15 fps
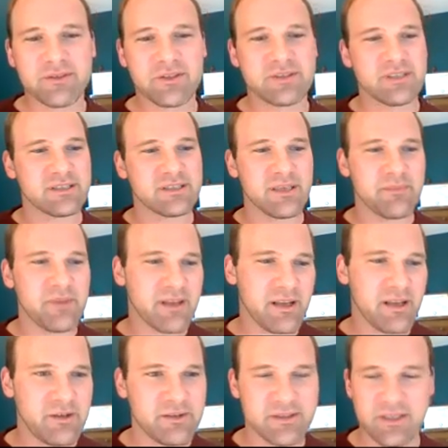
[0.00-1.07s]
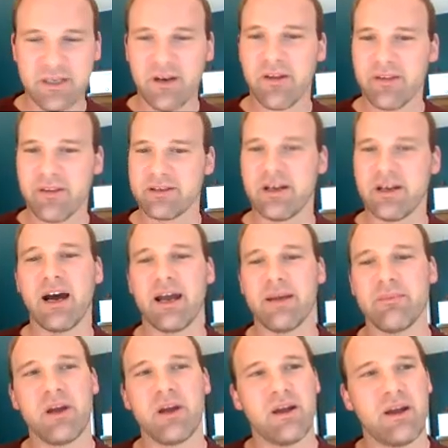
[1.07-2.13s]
or is it something that you see all the time?